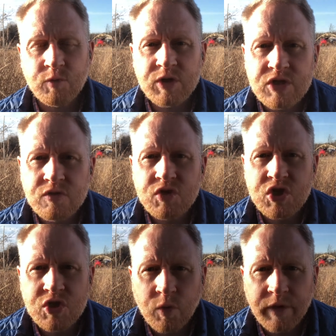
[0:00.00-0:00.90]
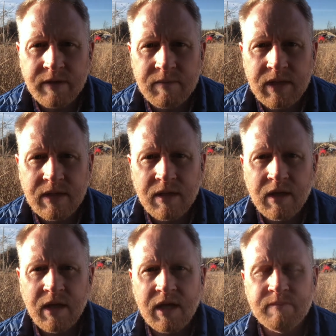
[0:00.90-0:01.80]
Would you join me
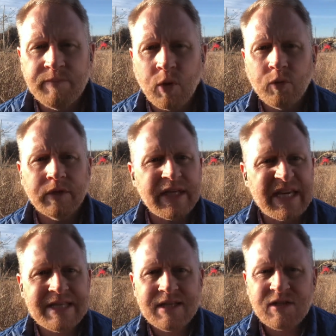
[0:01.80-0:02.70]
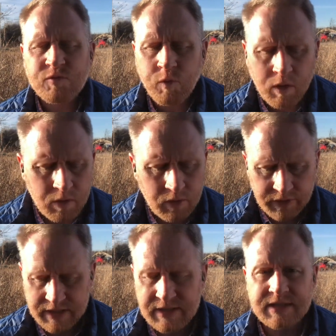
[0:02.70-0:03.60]
in boldly in this world,
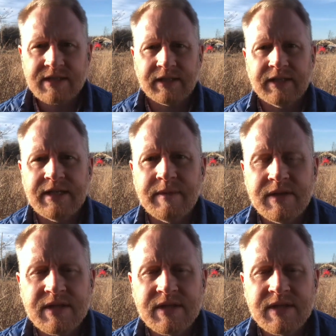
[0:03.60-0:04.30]
in this time, in this